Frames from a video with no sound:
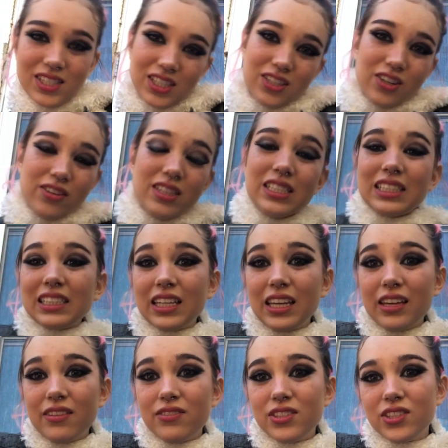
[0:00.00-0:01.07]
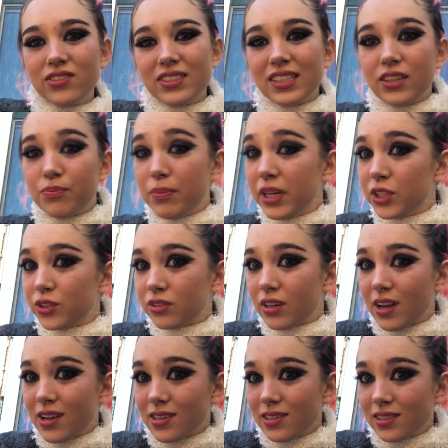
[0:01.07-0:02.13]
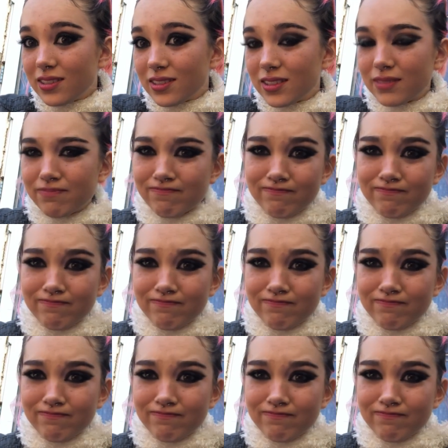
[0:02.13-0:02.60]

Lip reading: You know the sleeves you've seen on Pinterest?